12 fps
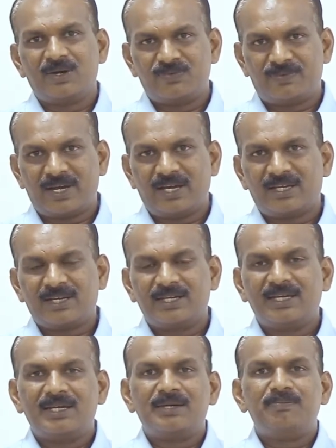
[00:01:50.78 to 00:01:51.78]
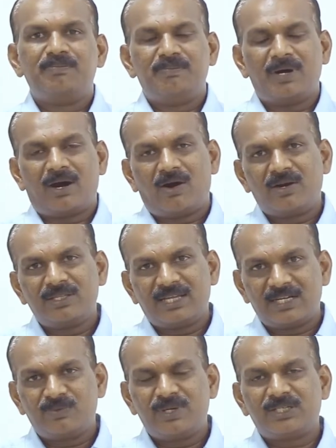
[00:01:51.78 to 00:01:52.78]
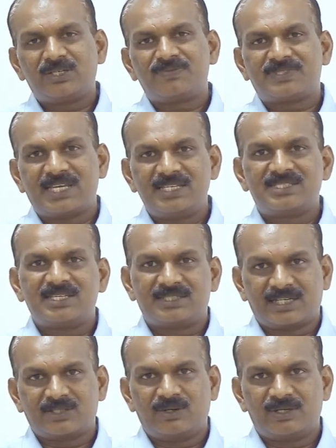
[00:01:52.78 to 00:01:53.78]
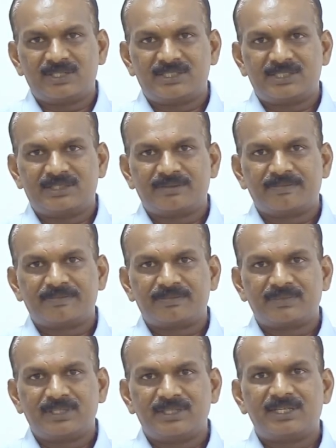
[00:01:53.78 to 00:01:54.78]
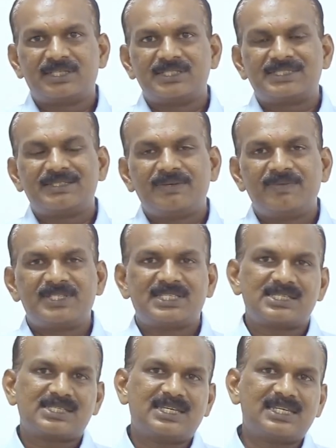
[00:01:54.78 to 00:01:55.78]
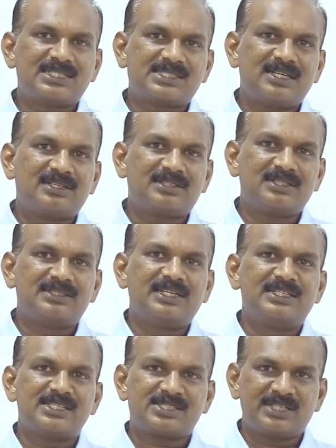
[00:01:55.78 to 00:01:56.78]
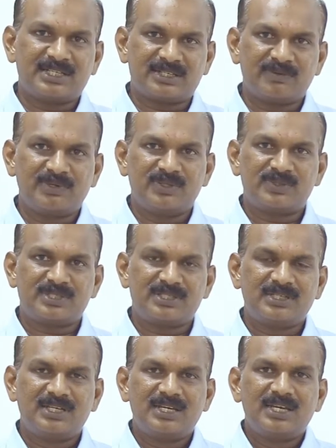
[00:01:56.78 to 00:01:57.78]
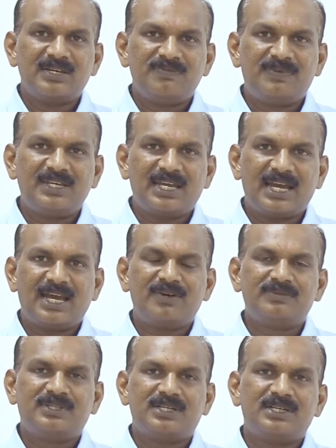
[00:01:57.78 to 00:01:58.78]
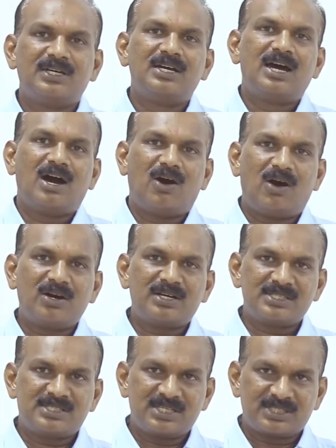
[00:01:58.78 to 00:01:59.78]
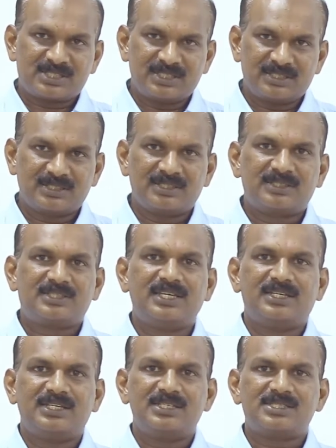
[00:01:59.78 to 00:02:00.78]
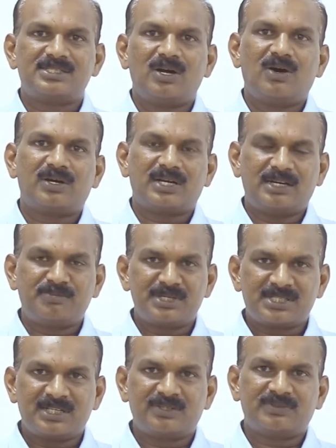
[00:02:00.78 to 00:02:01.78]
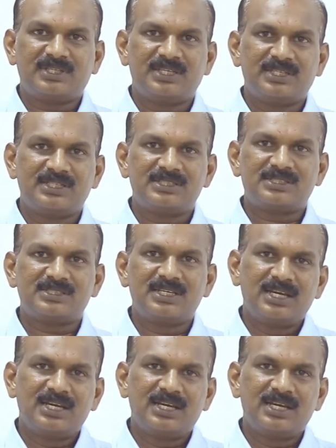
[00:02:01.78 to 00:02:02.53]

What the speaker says: where on the advent of science and technology, that is which has kick-started the industrial revolution, we have the organization theories or administrative theories